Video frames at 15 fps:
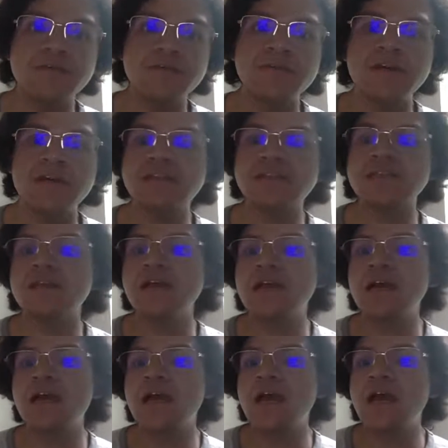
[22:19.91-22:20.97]
Yes,
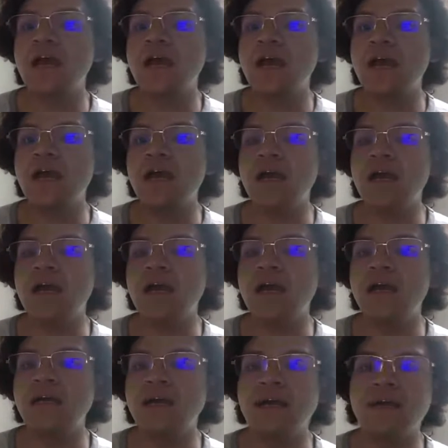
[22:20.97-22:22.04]
and
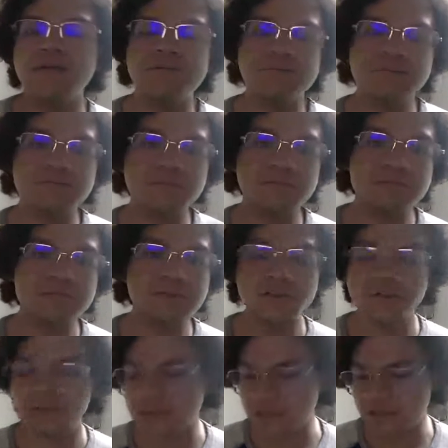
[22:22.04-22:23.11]
she
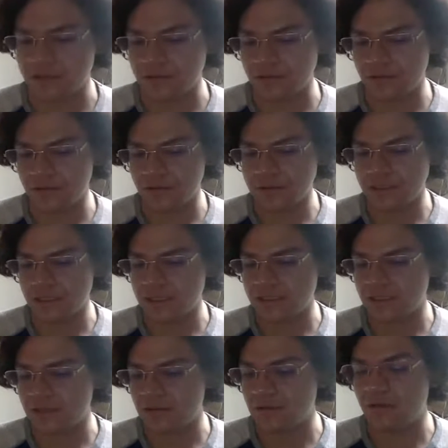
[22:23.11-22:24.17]
was here to tell us a
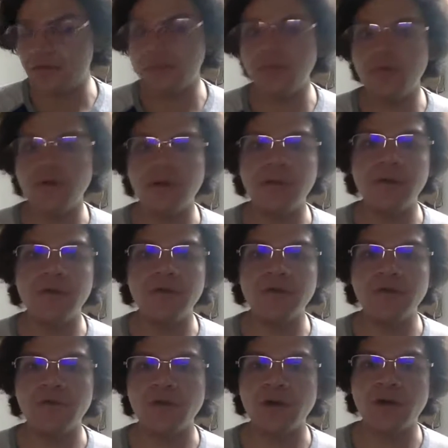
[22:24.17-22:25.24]
little bit more about their
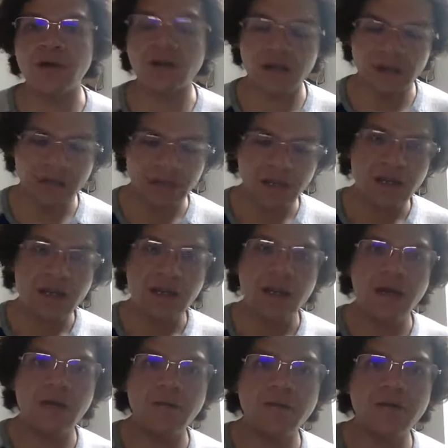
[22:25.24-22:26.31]
work.
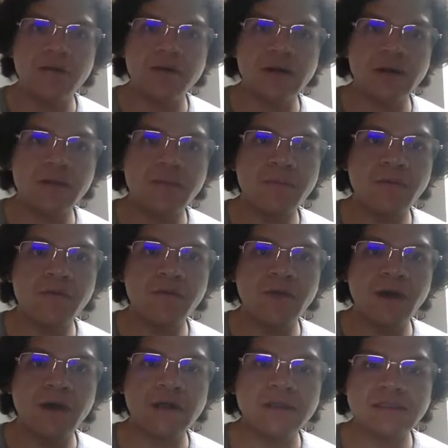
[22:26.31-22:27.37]
We're gonna move
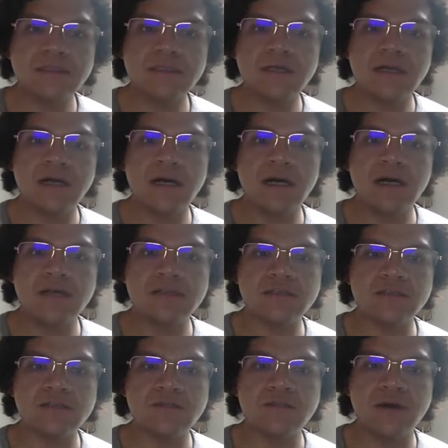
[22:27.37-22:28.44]
on
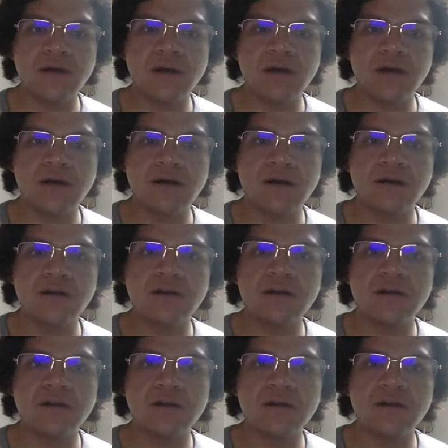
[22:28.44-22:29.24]
to our